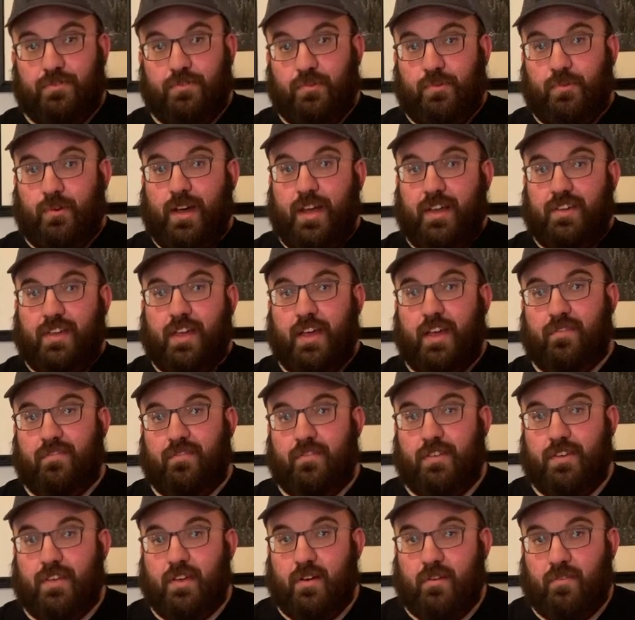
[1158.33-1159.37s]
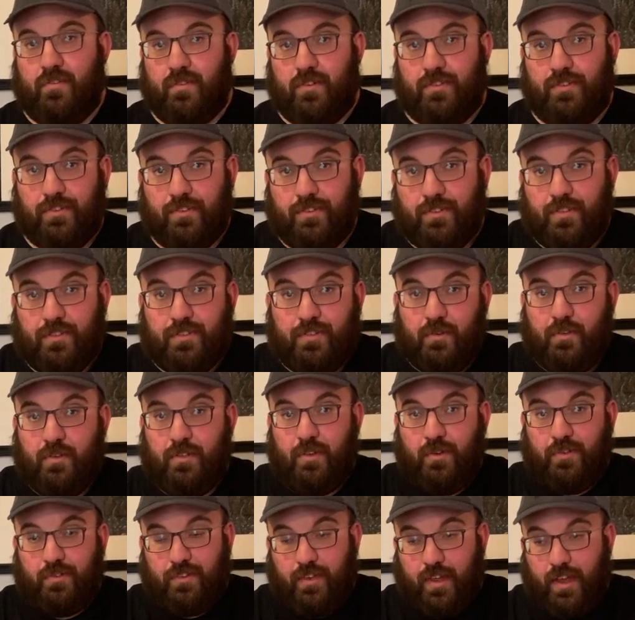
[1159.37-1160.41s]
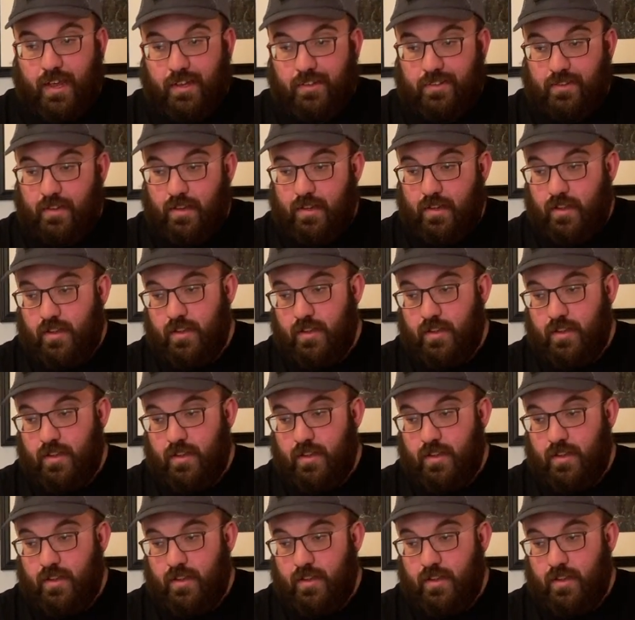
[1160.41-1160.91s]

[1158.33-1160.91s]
dual head-to-head video versus the 2 of those things.